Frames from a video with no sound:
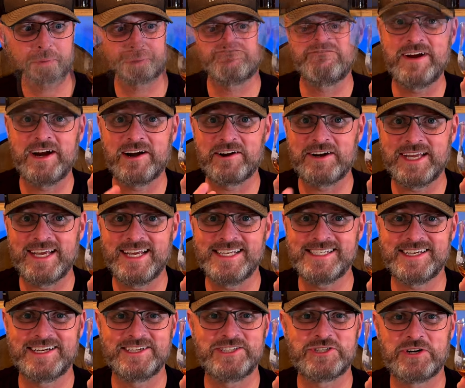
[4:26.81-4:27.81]
Very easy
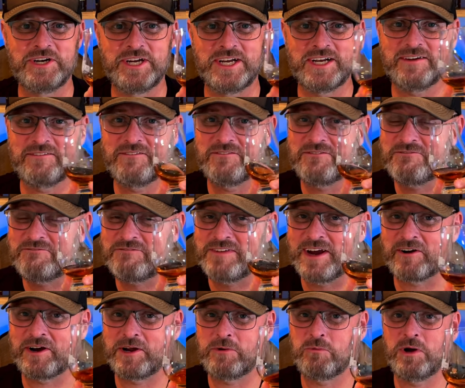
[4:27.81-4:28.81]
to drink,
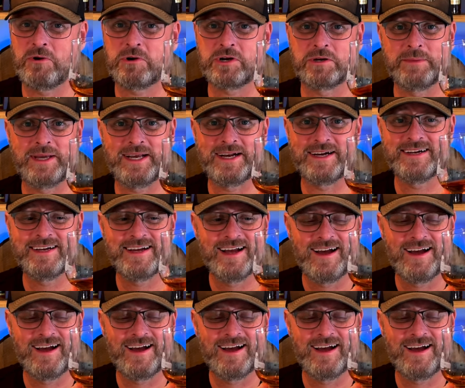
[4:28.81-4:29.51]
very welcoming.